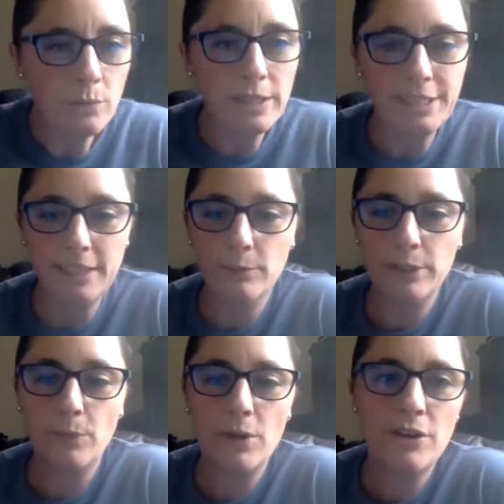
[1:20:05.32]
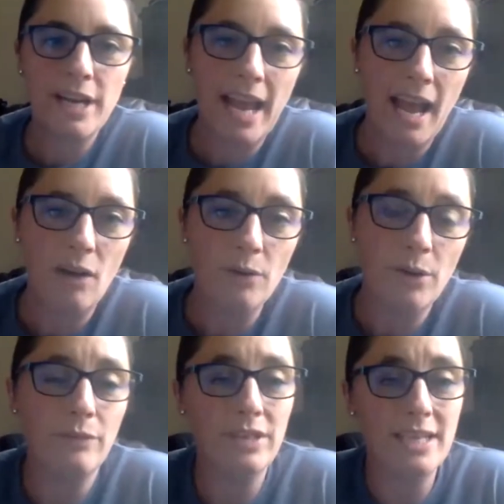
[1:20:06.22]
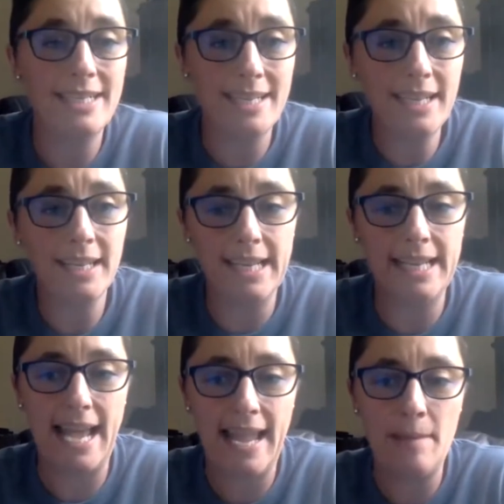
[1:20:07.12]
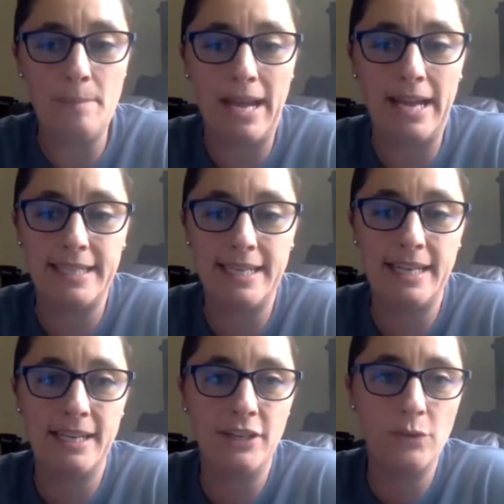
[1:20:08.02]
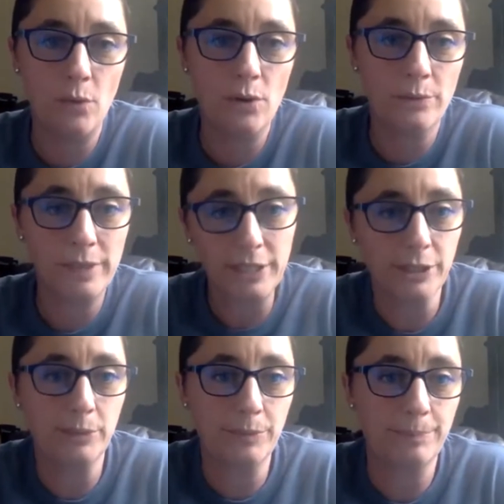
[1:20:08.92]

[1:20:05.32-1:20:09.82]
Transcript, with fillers: wilson was wondering how covid-19 had impacted your research